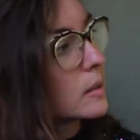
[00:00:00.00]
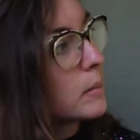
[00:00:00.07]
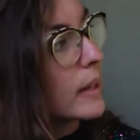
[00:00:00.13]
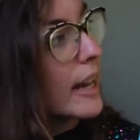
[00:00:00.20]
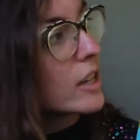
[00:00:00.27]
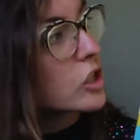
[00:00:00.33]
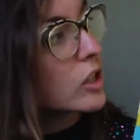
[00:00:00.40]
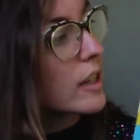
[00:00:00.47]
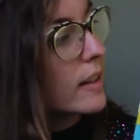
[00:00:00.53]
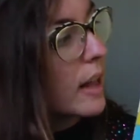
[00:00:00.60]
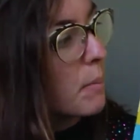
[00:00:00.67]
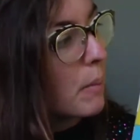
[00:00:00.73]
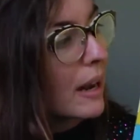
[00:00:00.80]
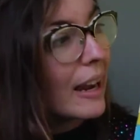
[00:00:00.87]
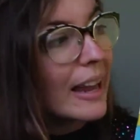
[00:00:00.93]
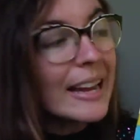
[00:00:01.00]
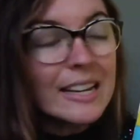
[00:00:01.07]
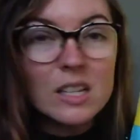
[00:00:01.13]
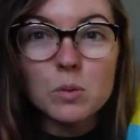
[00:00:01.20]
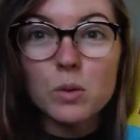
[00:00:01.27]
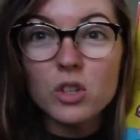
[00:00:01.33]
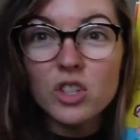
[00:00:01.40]
But actually, their
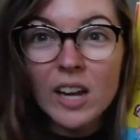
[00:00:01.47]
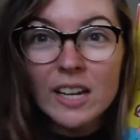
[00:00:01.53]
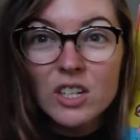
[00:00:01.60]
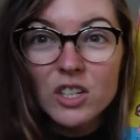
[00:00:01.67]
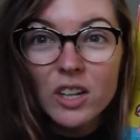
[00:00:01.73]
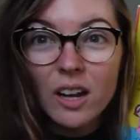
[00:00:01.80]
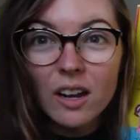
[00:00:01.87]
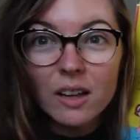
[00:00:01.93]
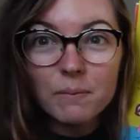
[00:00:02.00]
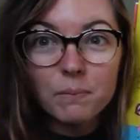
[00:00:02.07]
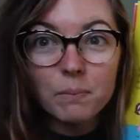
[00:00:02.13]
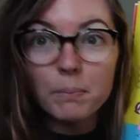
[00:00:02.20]
plates would change colour.